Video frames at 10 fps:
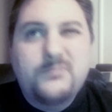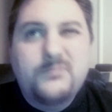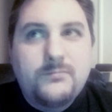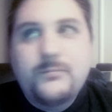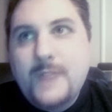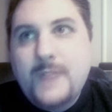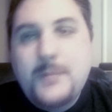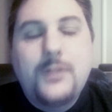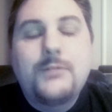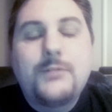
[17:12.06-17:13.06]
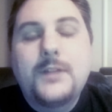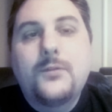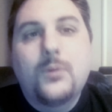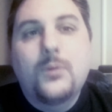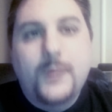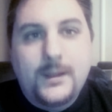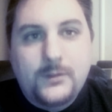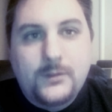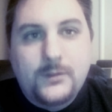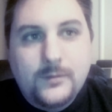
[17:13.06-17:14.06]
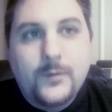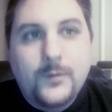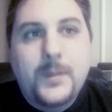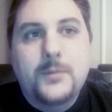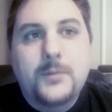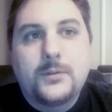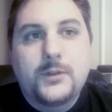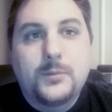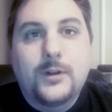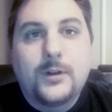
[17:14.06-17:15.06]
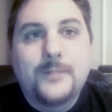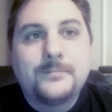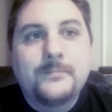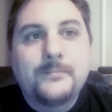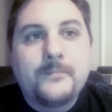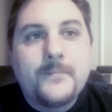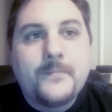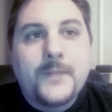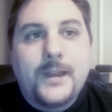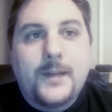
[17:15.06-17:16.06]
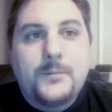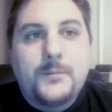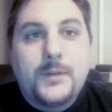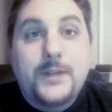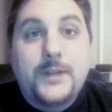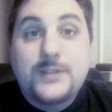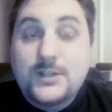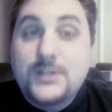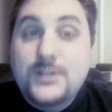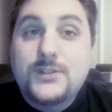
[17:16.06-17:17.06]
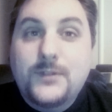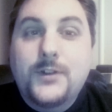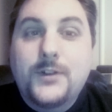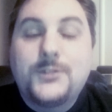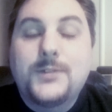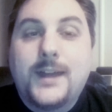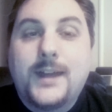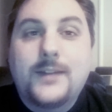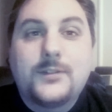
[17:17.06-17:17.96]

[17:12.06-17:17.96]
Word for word: maybe 3 to 4 weeks for people. But it's literally just the first 2 decks.